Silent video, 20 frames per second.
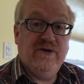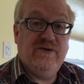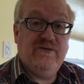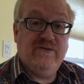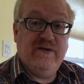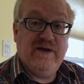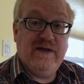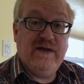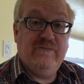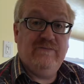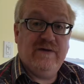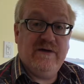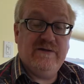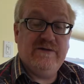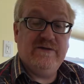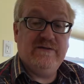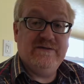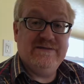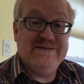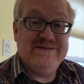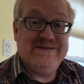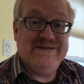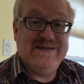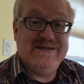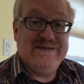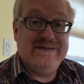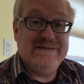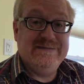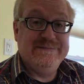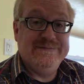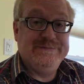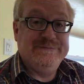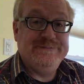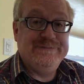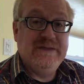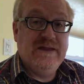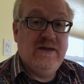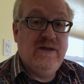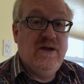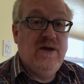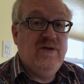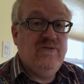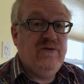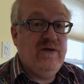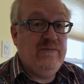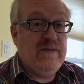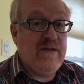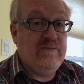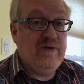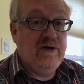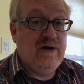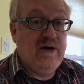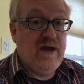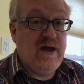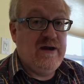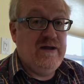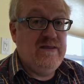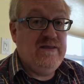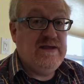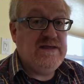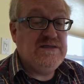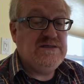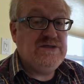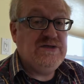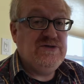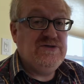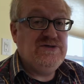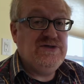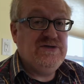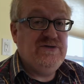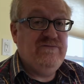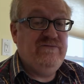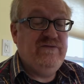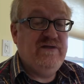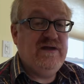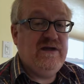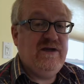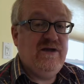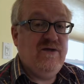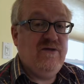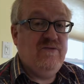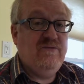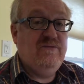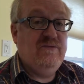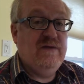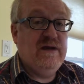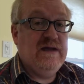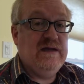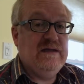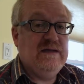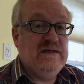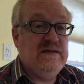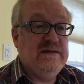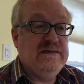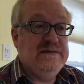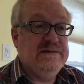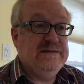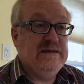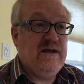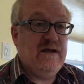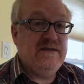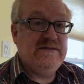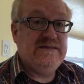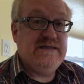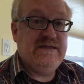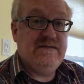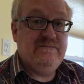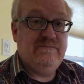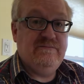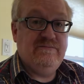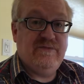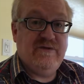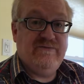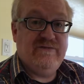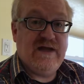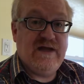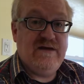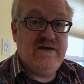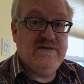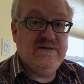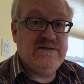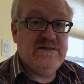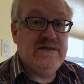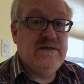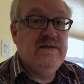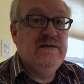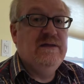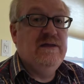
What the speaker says: your 3D printer instead. Remember, a lot of these YouTube video content providers,